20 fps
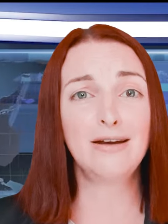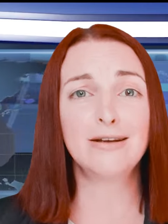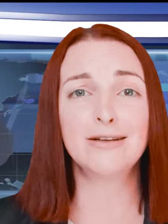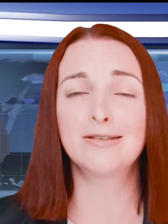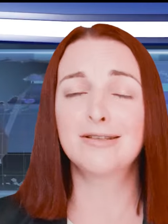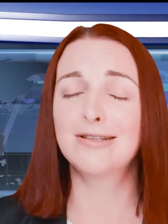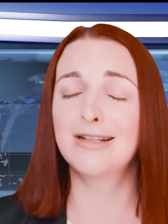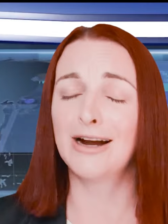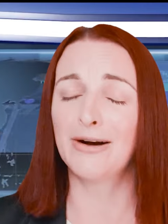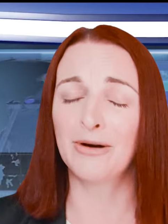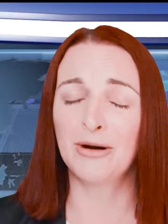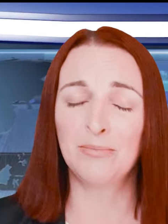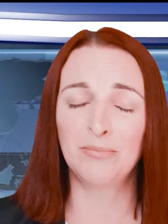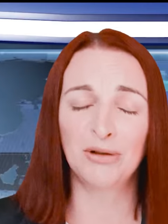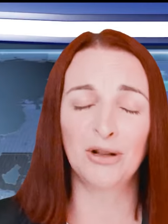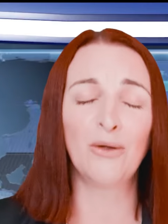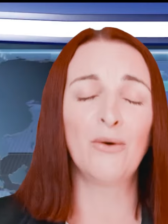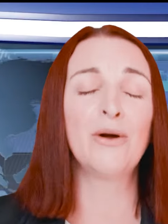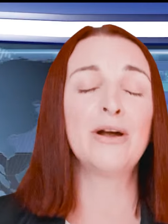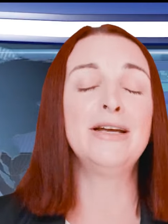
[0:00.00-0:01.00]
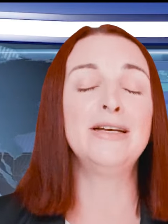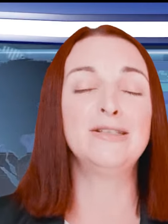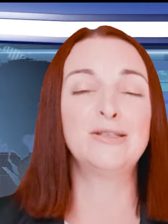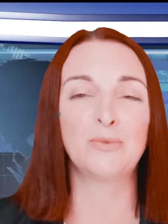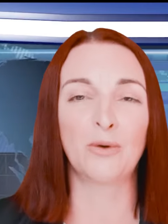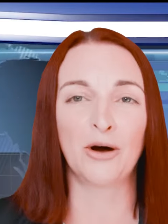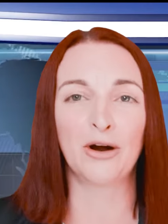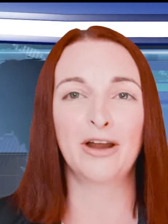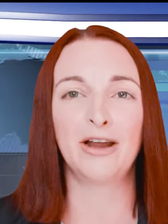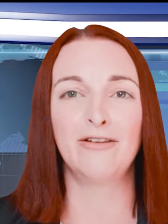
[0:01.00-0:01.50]
it's their employees
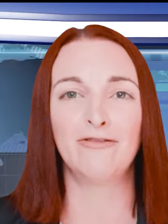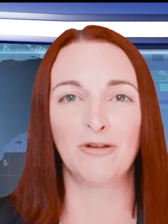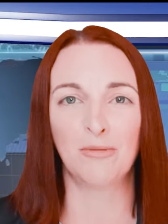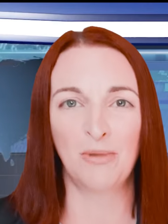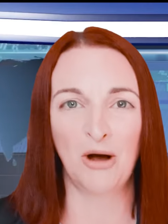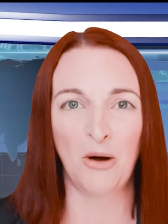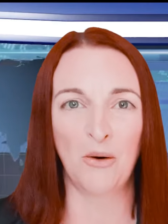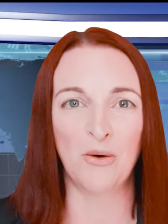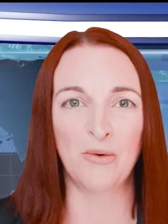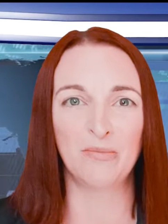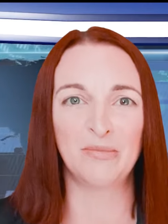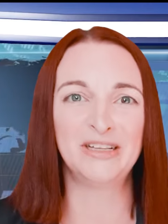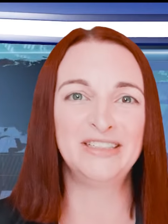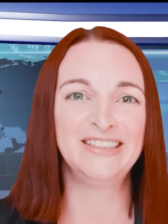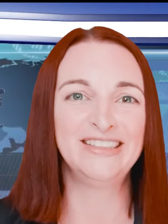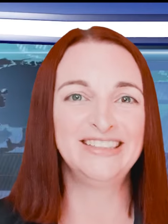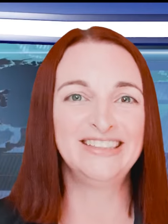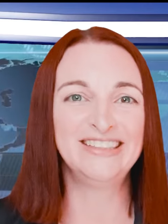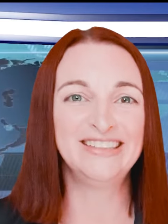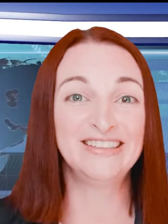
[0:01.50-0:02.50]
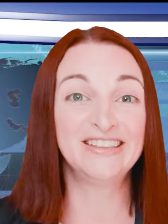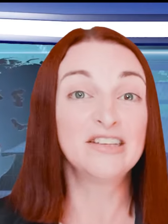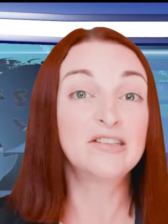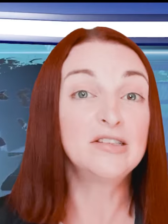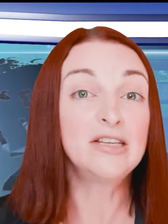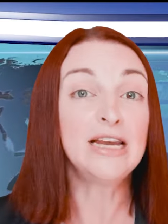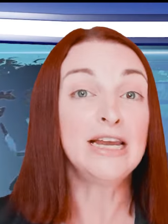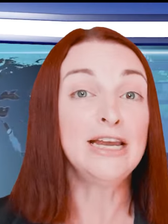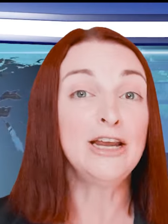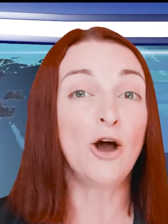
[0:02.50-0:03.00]
working from home. The
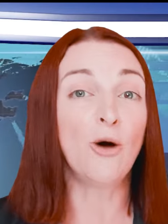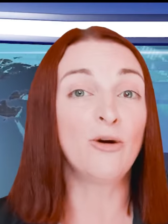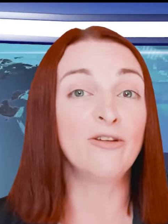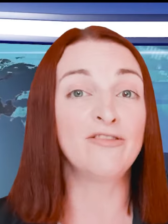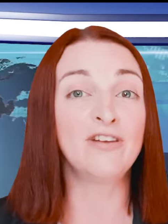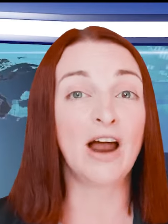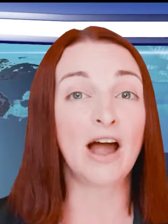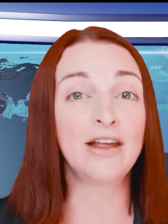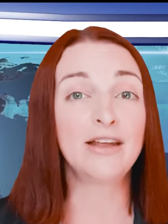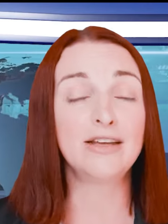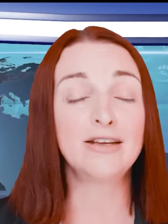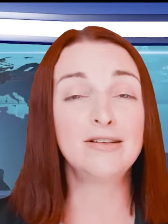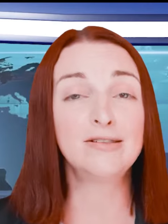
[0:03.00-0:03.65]
CEO of Nike